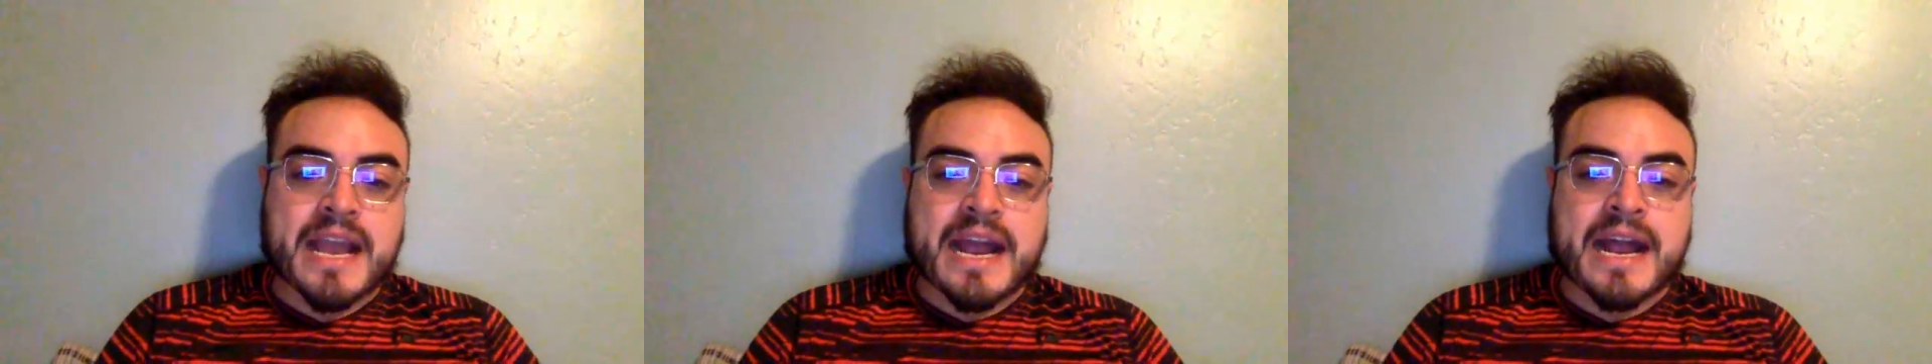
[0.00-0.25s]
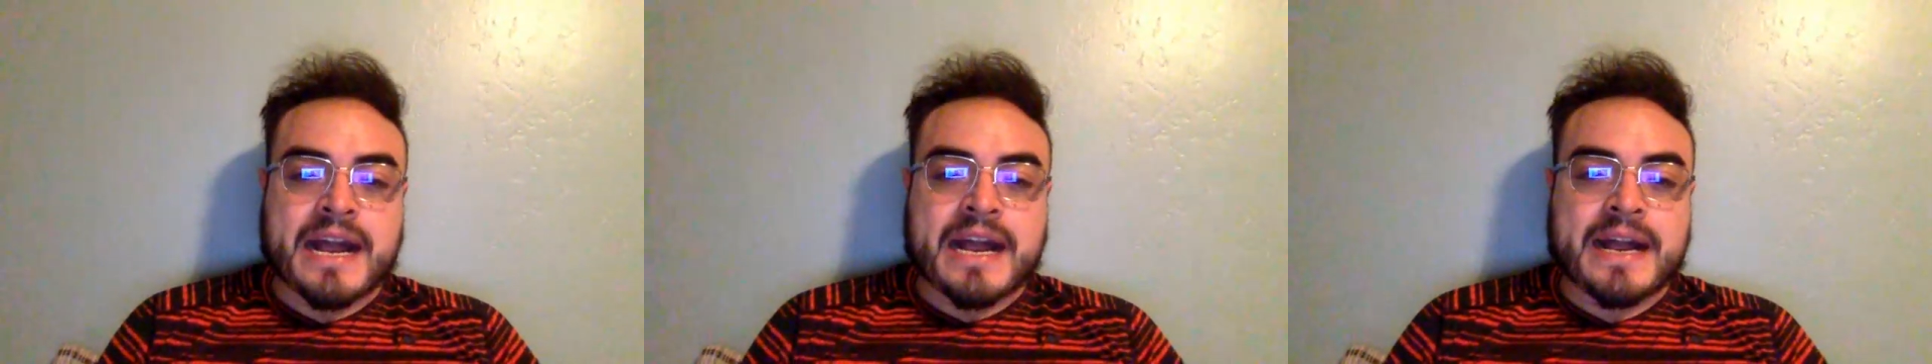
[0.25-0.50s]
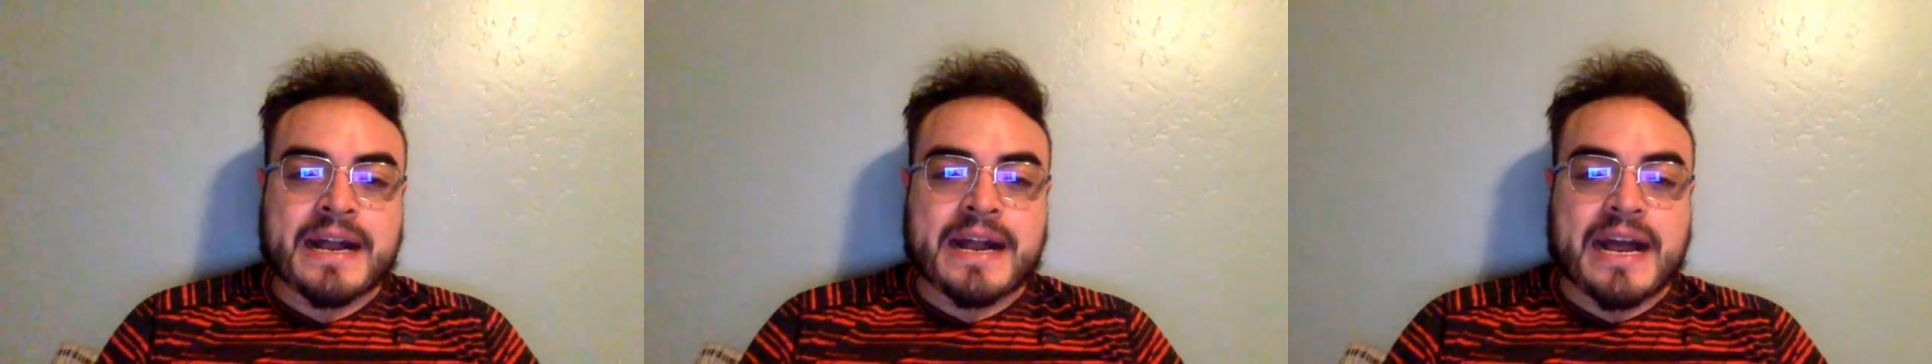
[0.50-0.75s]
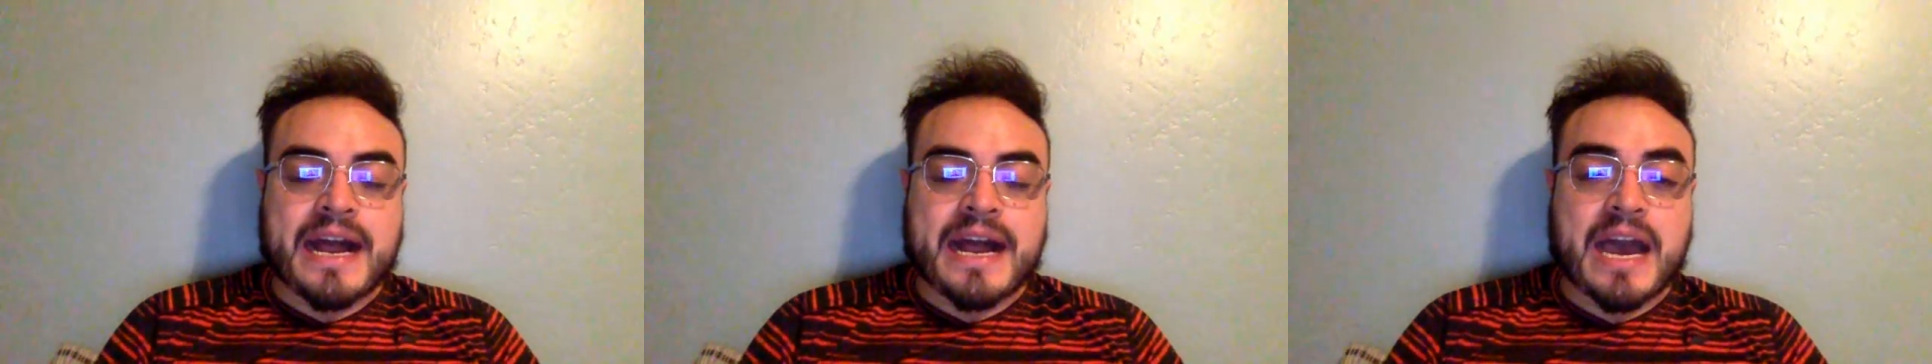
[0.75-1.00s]

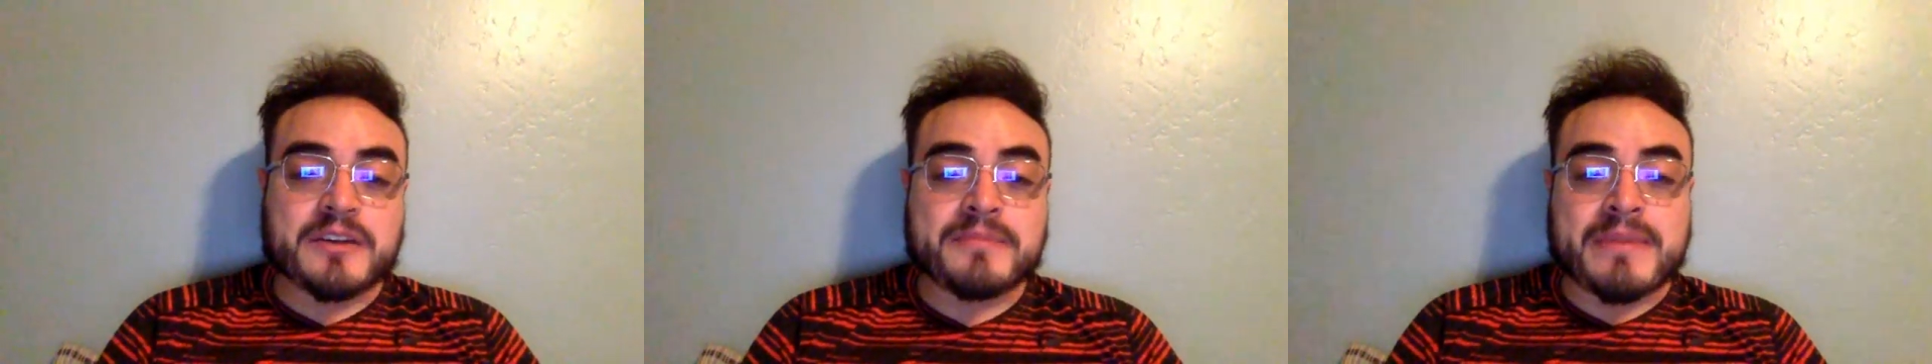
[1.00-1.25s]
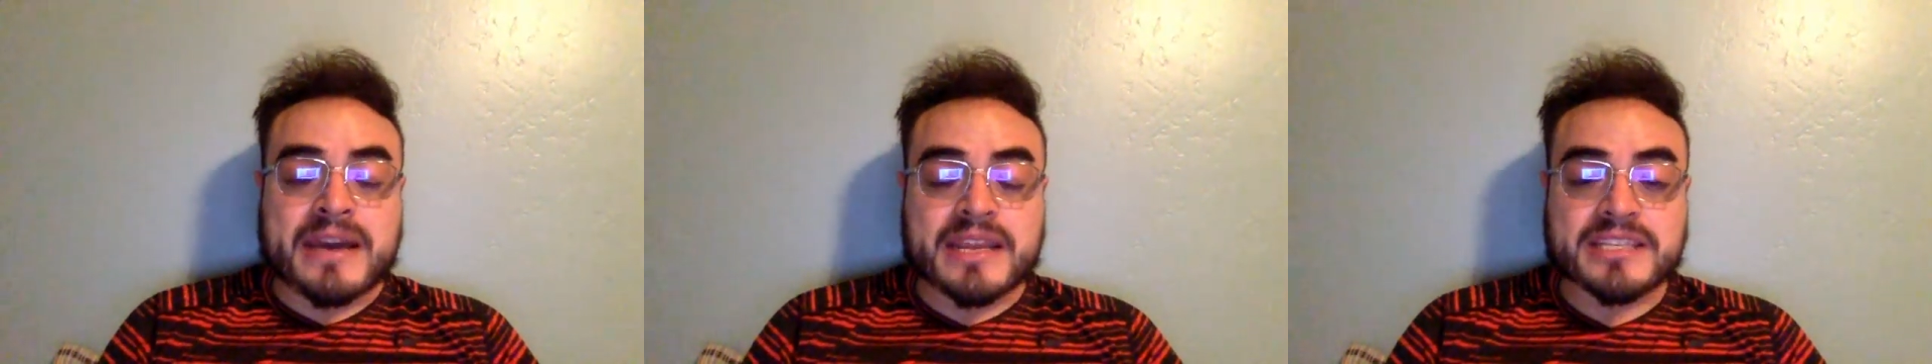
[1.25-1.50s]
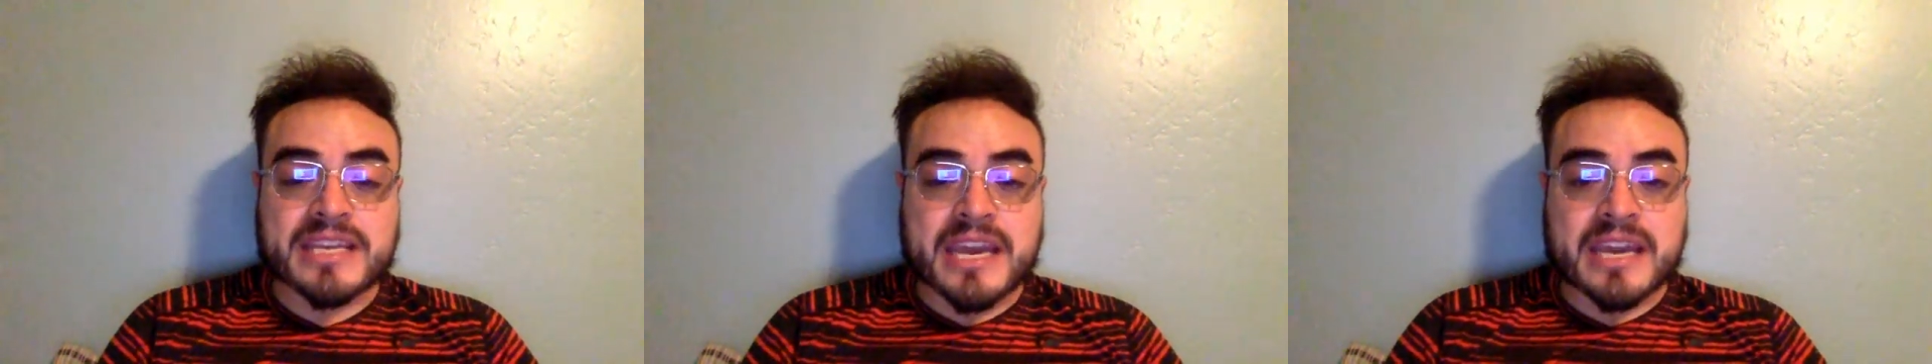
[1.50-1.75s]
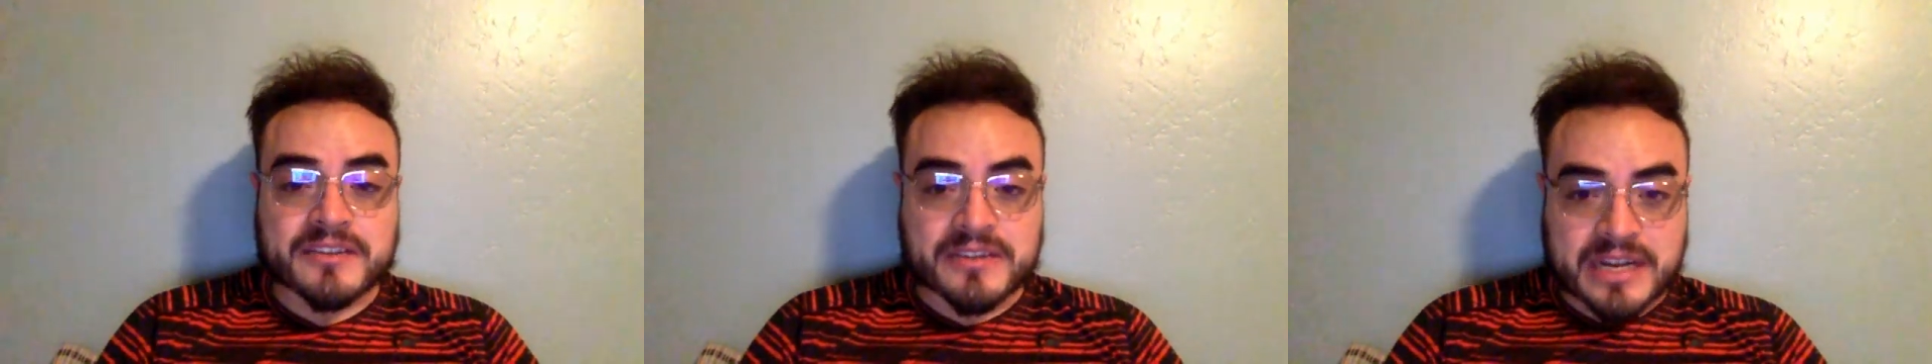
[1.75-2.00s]
how to manage
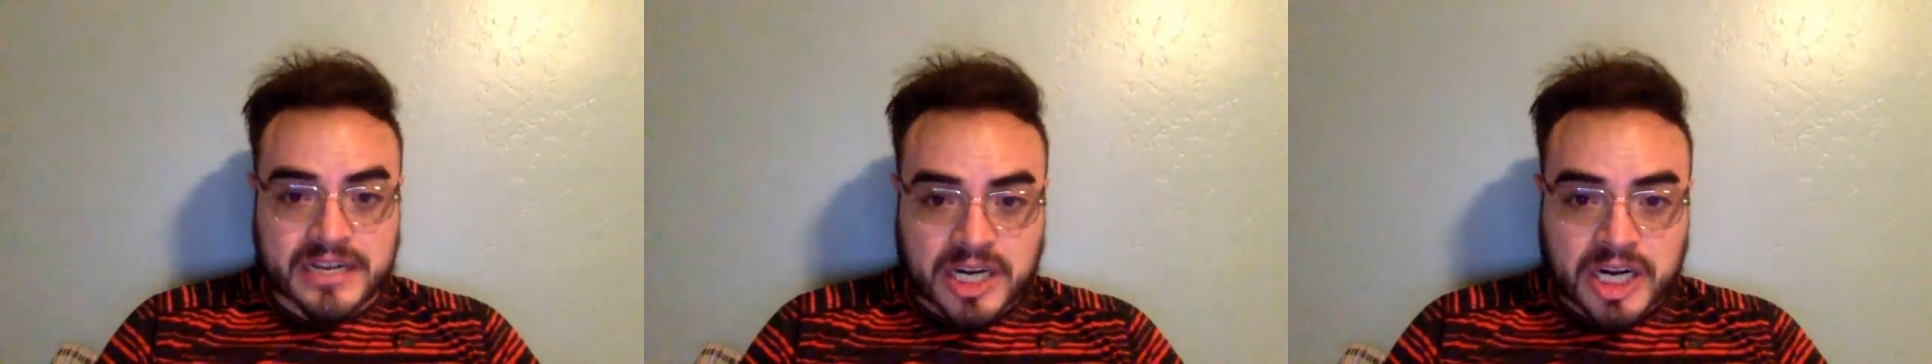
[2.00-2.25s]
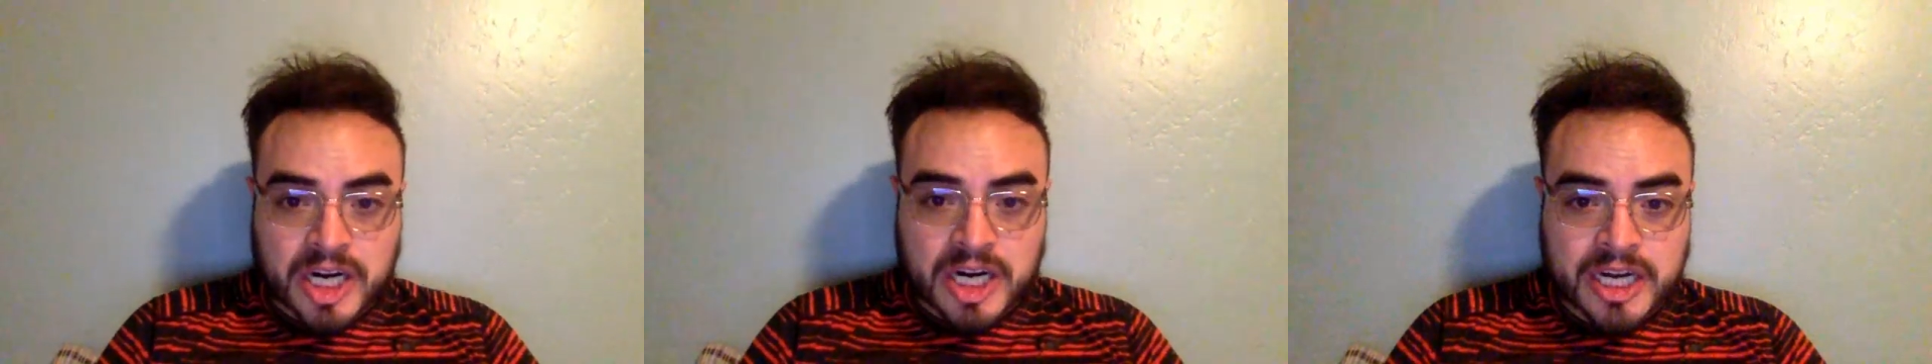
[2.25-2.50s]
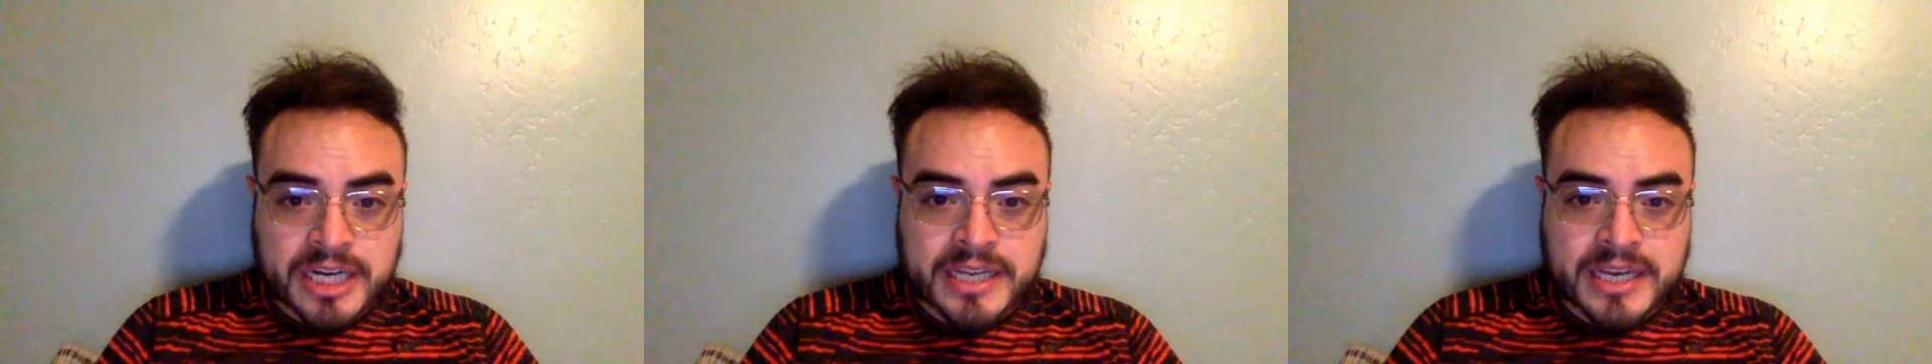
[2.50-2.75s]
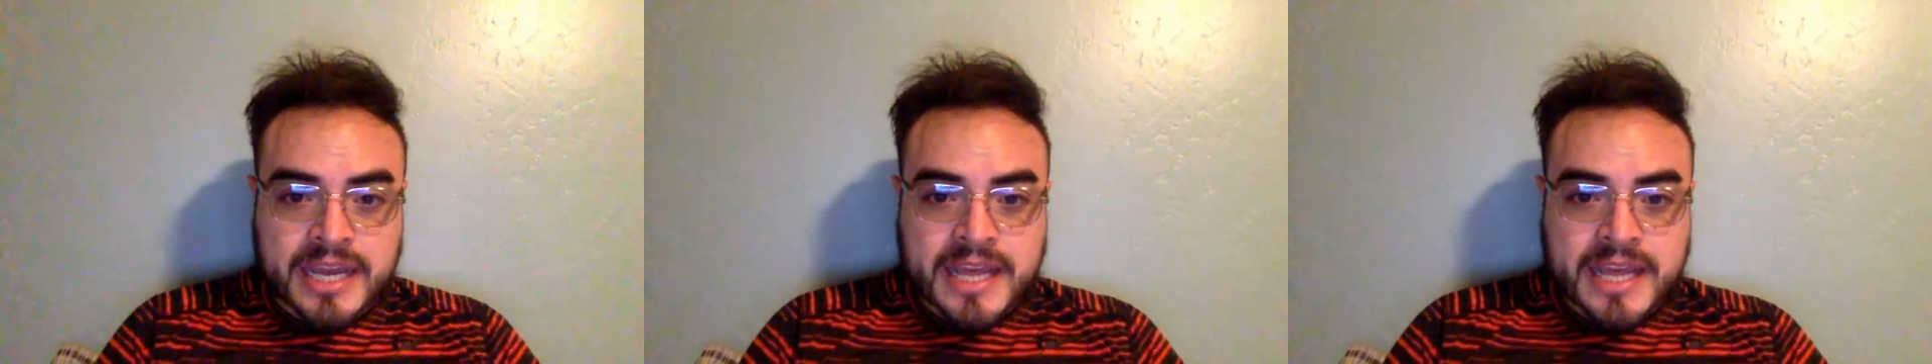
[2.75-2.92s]
a credit card,